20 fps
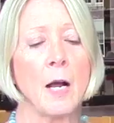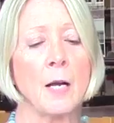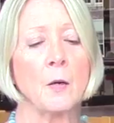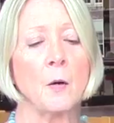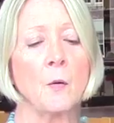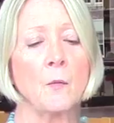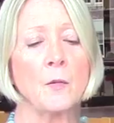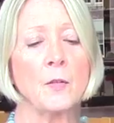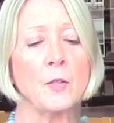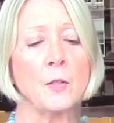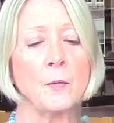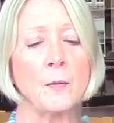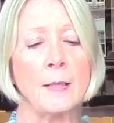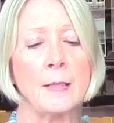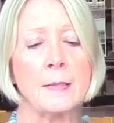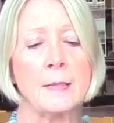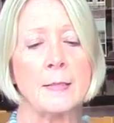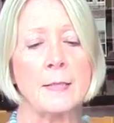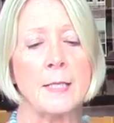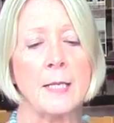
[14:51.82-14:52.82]
over the
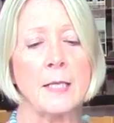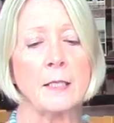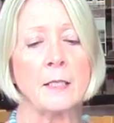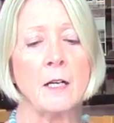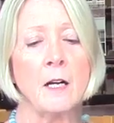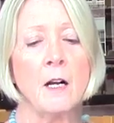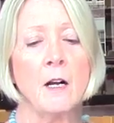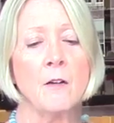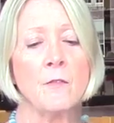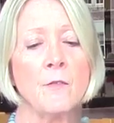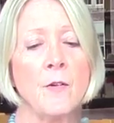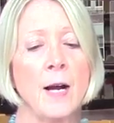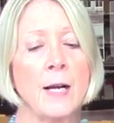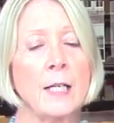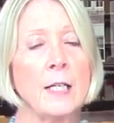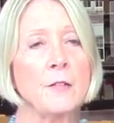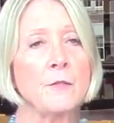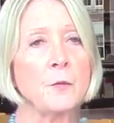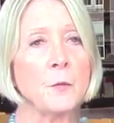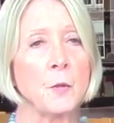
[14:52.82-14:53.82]
Great Stink
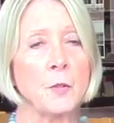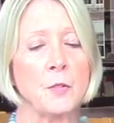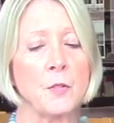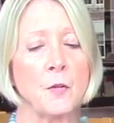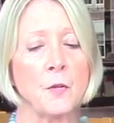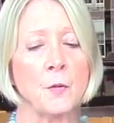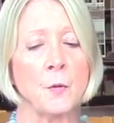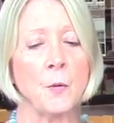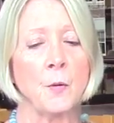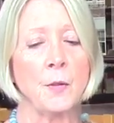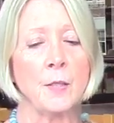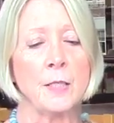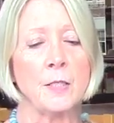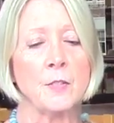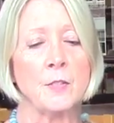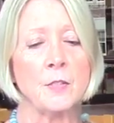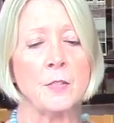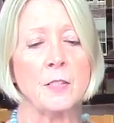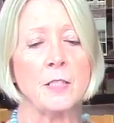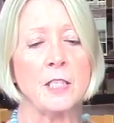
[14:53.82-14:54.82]
finally forced authorities
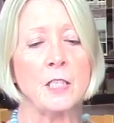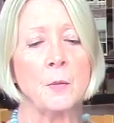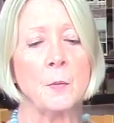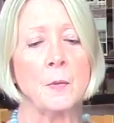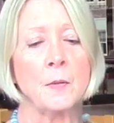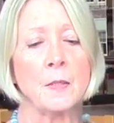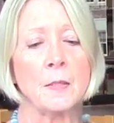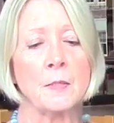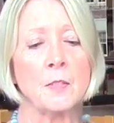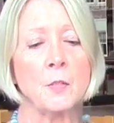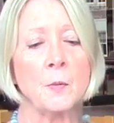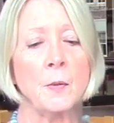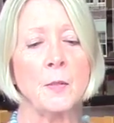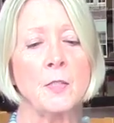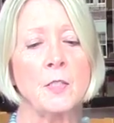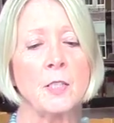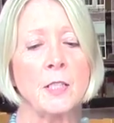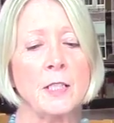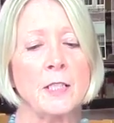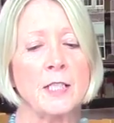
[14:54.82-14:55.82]
to deal with the
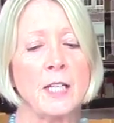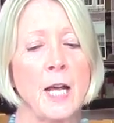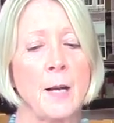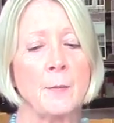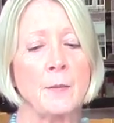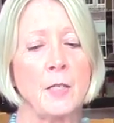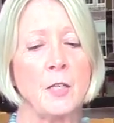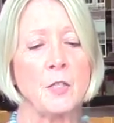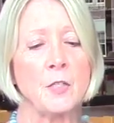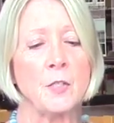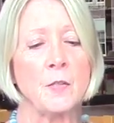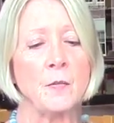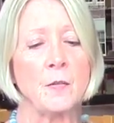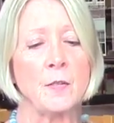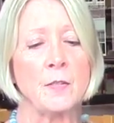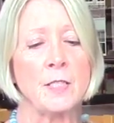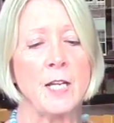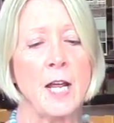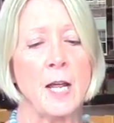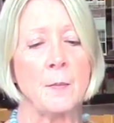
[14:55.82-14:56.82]
sewage contamination of the
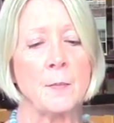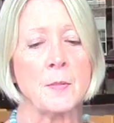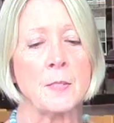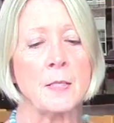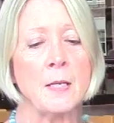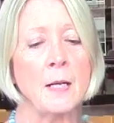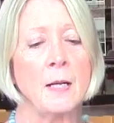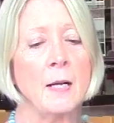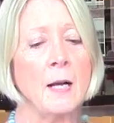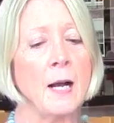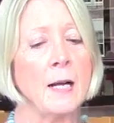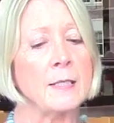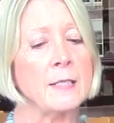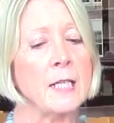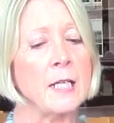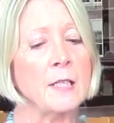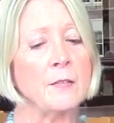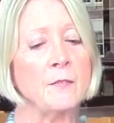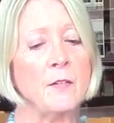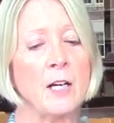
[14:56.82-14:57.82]
Thames,
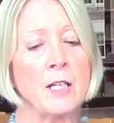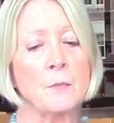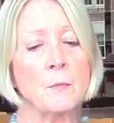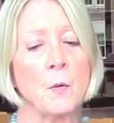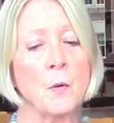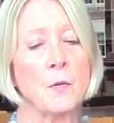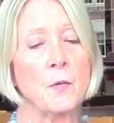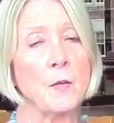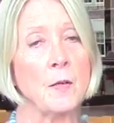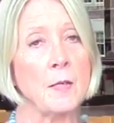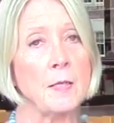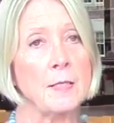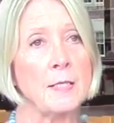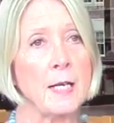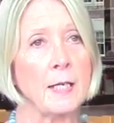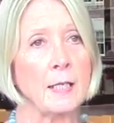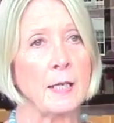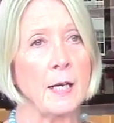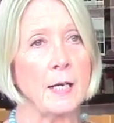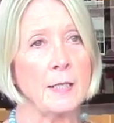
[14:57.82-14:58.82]
identified more than a
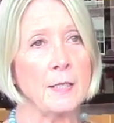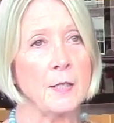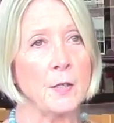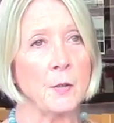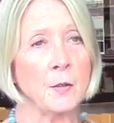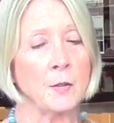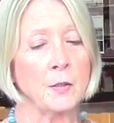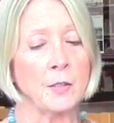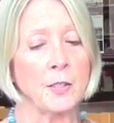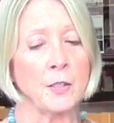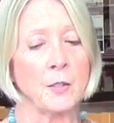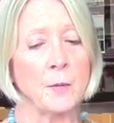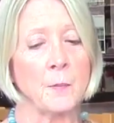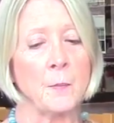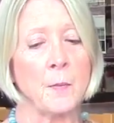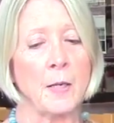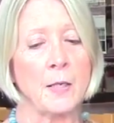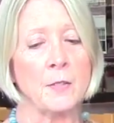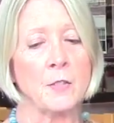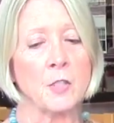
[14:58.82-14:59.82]
decade earlier
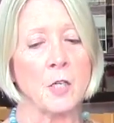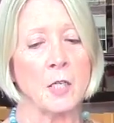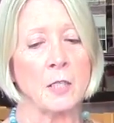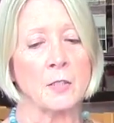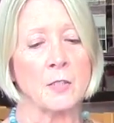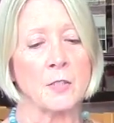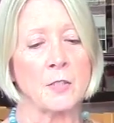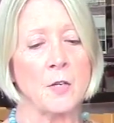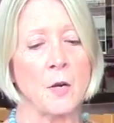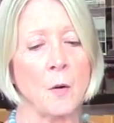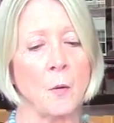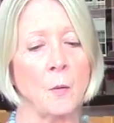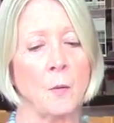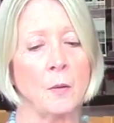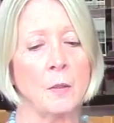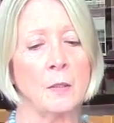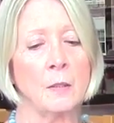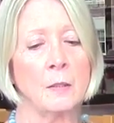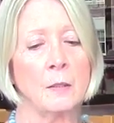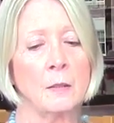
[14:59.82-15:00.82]
by John Snow.
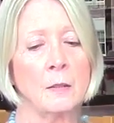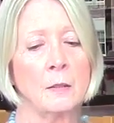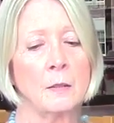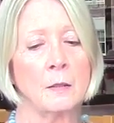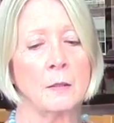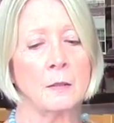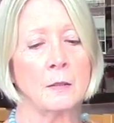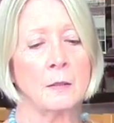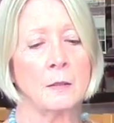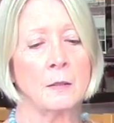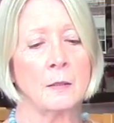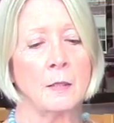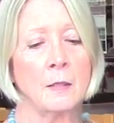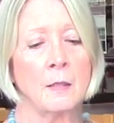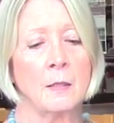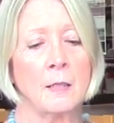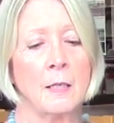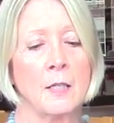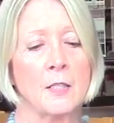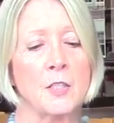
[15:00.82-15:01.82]

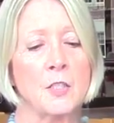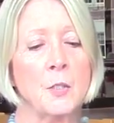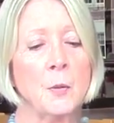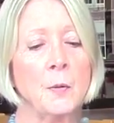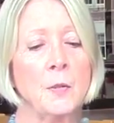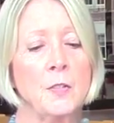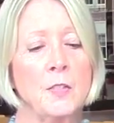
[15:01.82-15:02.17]
A sewage